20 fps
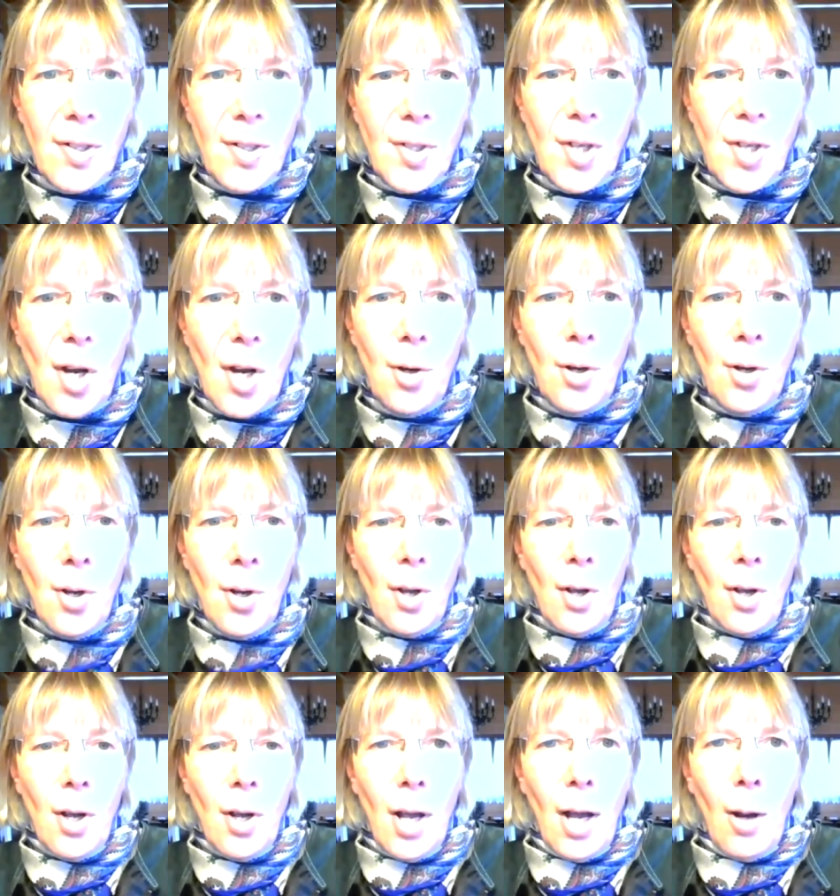So
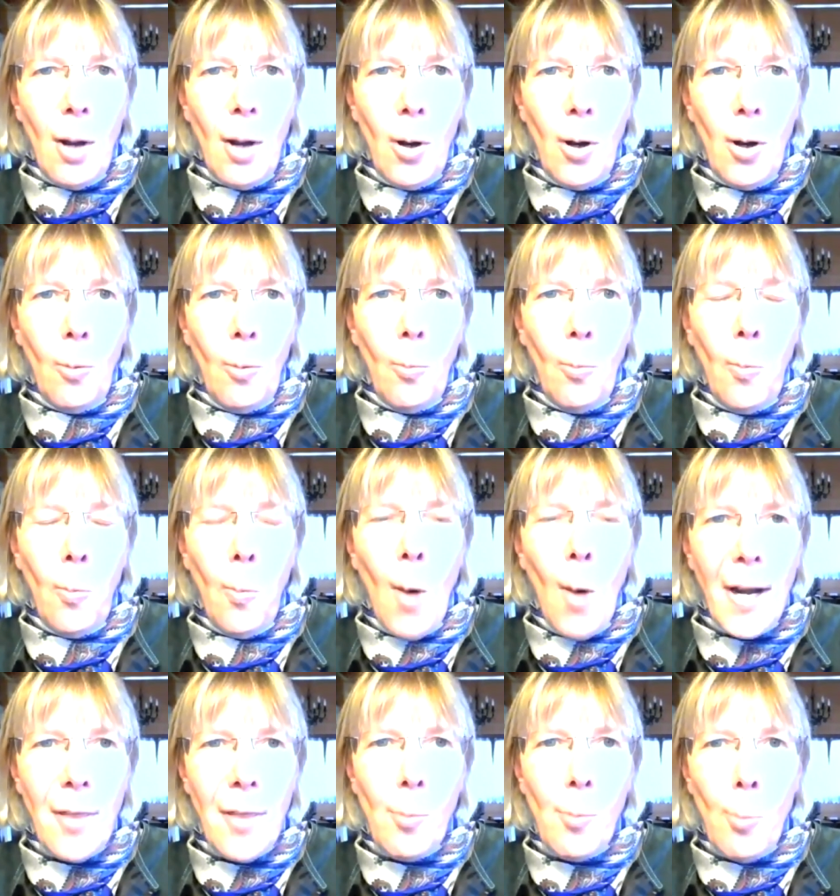one
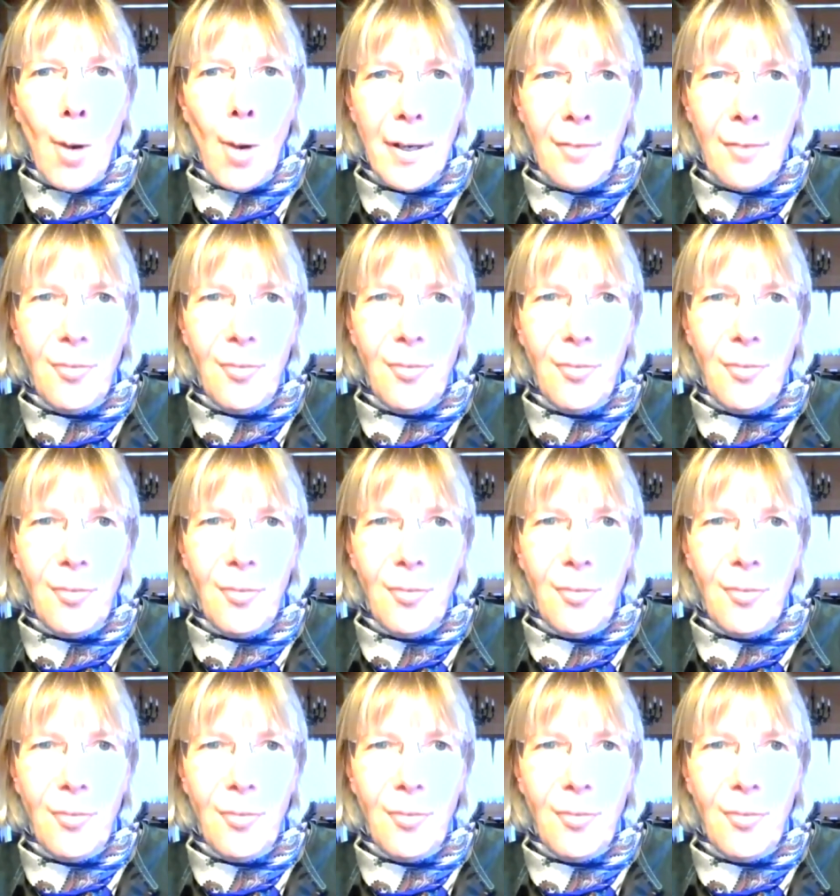of the wonderful